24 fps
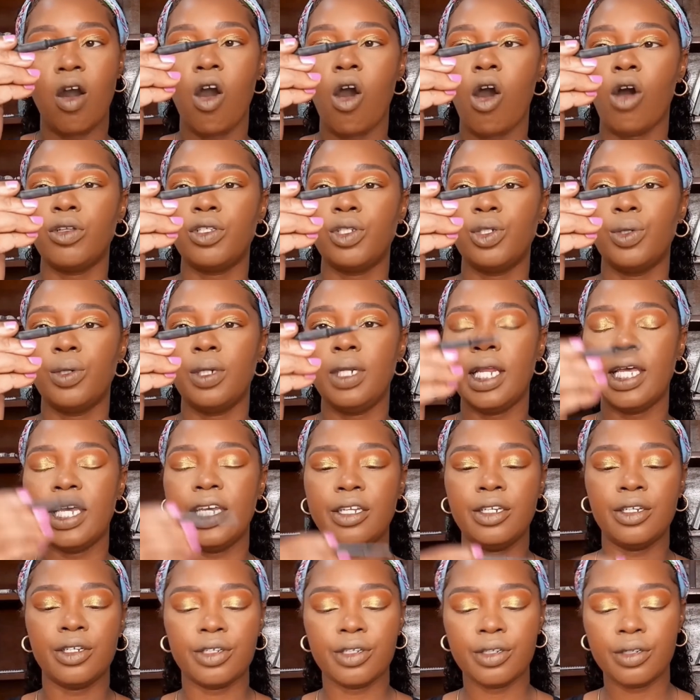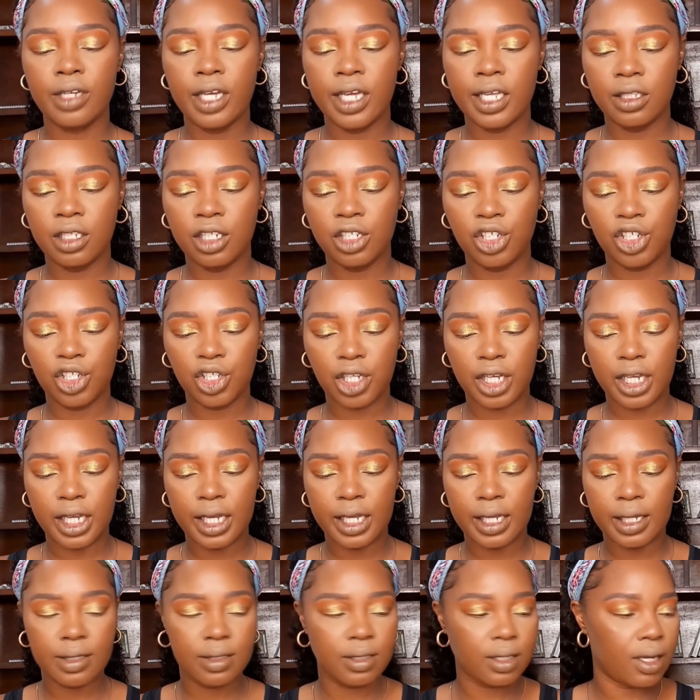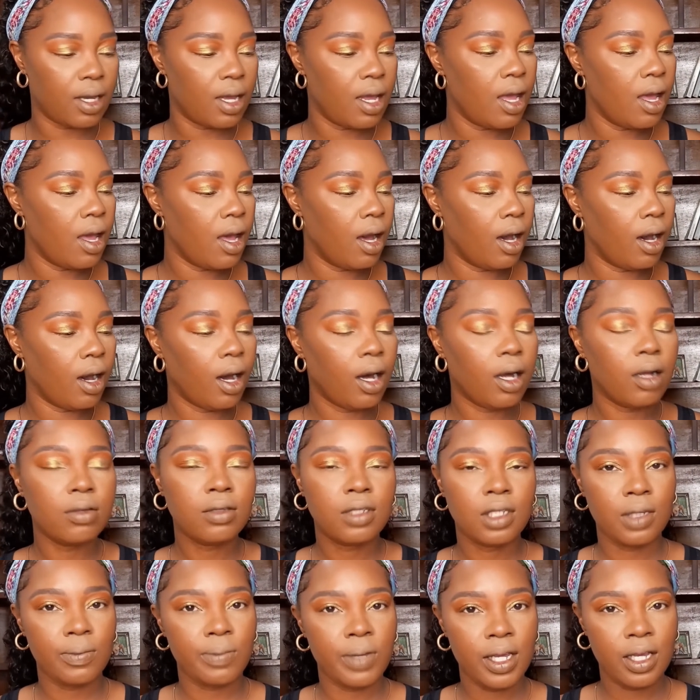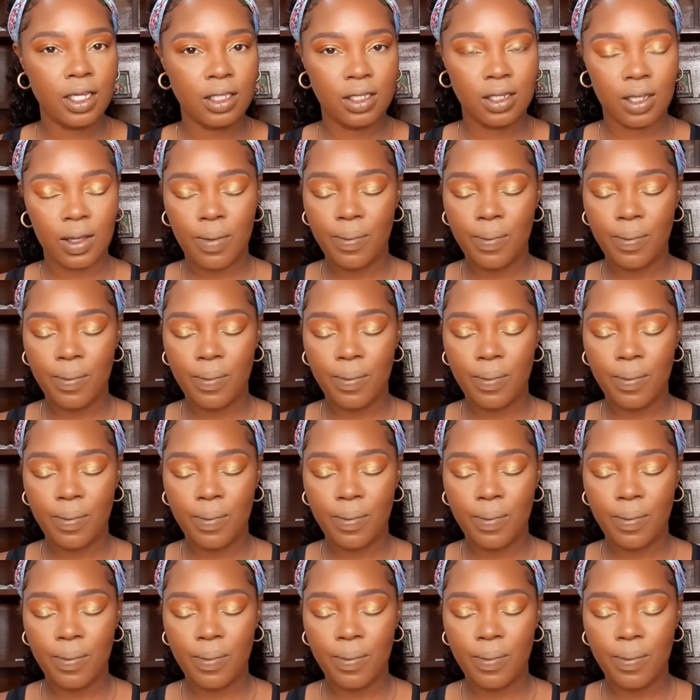Auto Liner in the shade Ultimate